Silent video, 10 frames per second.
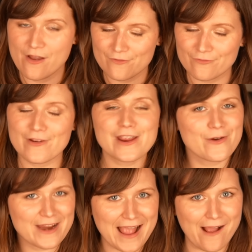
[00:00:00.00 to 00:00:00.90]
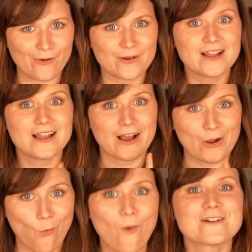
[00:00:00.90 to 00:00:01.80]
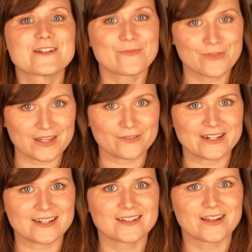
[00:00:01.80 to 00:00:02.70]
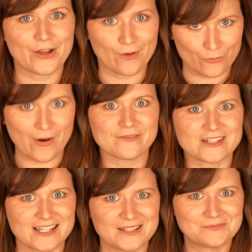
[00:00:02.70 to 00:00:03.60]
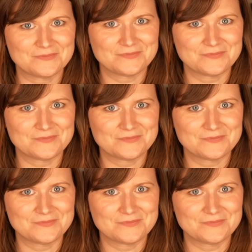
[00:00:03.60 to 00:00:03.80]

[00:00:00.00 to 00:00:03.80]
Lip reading: figuring out a quantum theory of gravity.